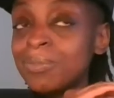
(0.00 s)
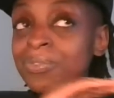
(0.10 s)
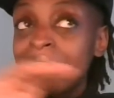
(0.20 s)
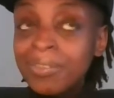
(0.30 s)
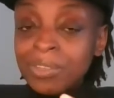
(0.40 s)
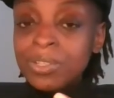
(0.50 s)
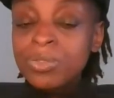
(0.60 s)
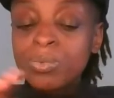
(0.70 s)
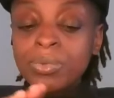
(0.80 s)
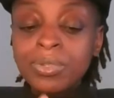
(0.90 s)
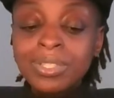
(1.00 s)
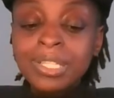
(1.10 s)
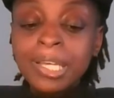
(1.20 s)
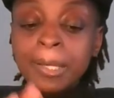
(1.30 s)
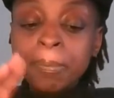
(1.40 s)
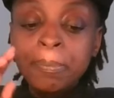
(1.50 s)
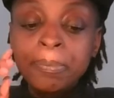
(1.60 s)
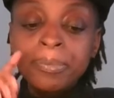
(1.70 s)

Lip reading: in 5 years worth of time,